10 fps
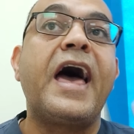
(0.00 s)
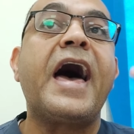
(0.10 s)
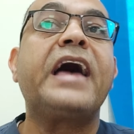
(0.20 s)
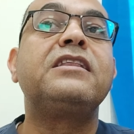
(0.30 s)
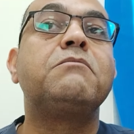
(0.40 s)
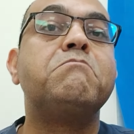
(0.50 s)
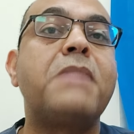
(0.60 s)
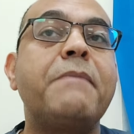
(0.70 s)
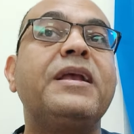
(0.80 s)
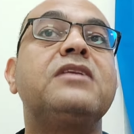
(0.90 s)
and
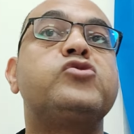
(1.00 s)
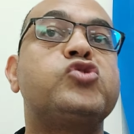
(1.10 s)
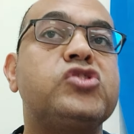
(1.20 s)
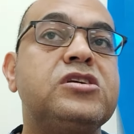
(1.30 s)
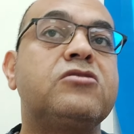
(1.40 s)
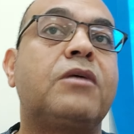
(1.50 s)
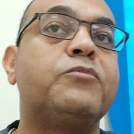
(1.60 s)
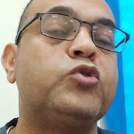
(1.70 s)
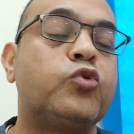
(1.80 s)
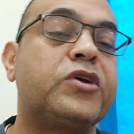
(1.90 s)
maple syrup
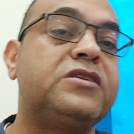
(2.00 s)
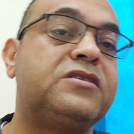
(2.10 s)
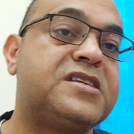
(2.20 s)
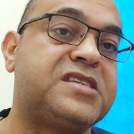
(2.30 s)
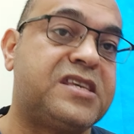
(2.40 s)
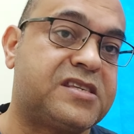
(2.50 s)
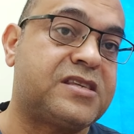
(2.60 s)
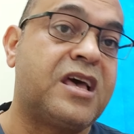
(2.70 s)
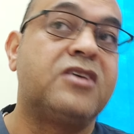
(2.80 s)
urine disease.